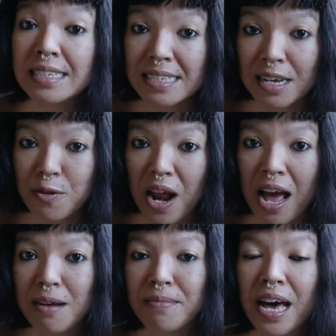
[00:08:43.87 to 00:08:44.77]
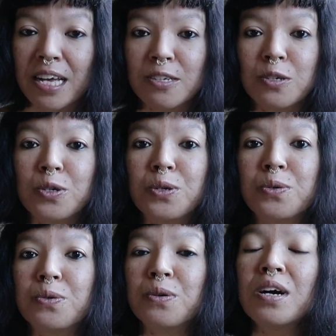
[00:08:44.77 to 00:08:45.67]
Instagram and
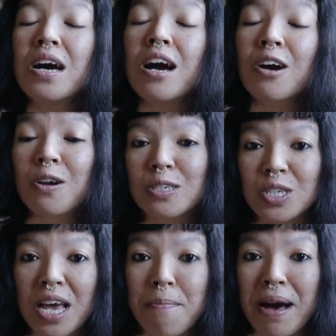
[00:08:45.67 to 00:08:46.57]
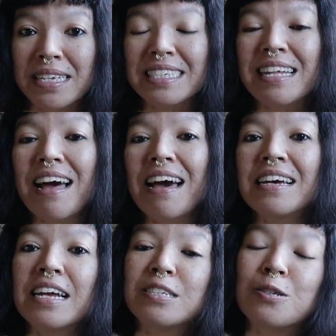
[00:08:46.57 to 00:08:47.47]
you crochet my
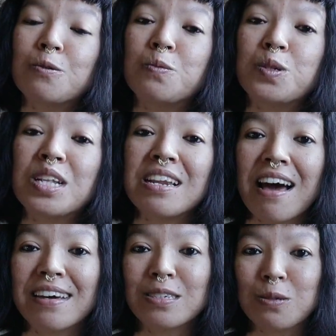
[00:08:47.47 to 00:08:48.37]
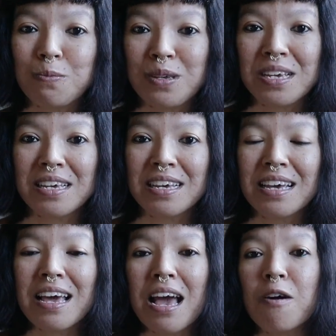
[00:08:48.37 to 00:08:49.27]
design and you would like to
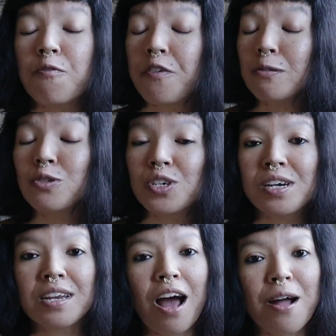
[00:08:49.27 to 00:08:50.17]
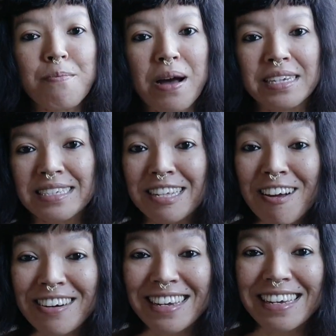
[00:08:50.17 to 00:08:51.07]
be featured on my
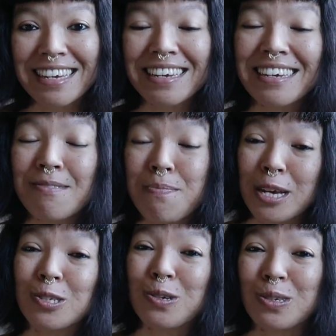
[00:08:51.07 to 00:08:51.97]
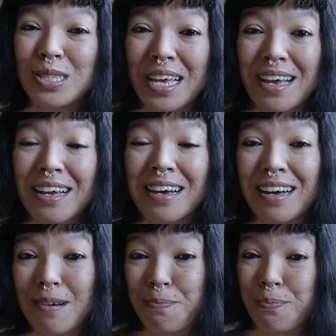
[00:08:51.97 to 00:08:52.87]
story, make sure to take
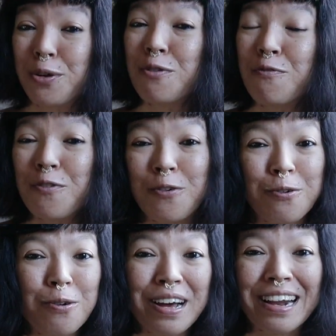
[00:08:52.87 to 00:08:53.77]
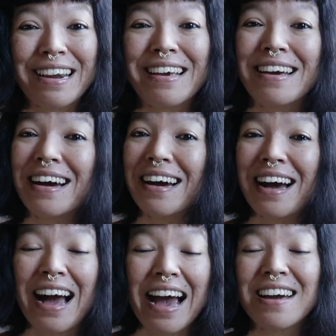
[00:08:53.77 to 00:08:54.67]
beautiful, clear,
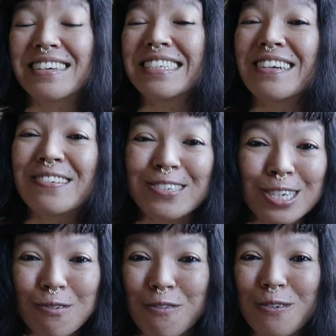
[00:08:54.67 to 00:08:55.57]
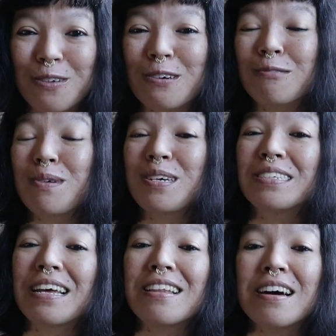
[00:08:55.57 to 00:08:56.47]
high resolution photos,
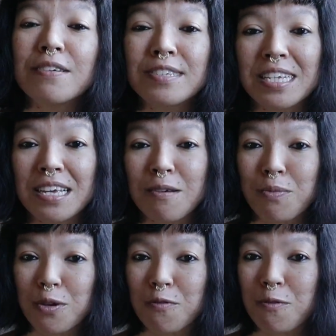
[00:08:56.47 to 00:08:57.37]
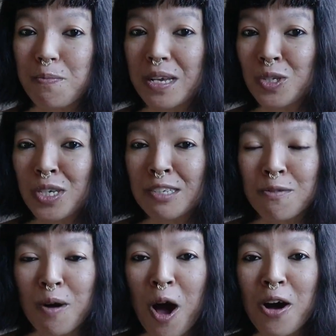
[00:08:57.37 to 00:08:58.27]
because I love seeing beautiful pictures
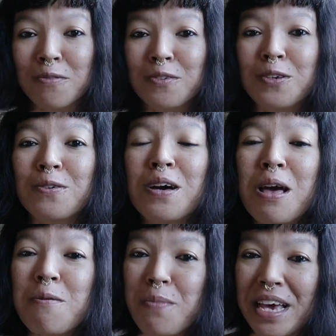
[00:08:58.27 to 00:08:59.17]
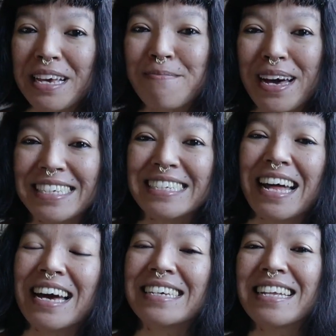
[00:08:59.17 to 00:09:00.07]
from all of you making my
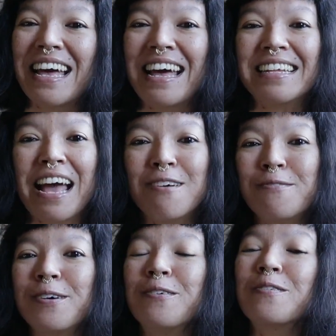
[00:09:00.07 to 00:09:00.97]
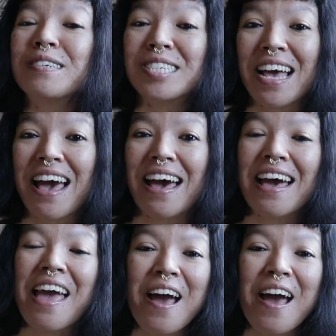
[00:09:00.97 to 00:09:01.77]
design, and I will reshare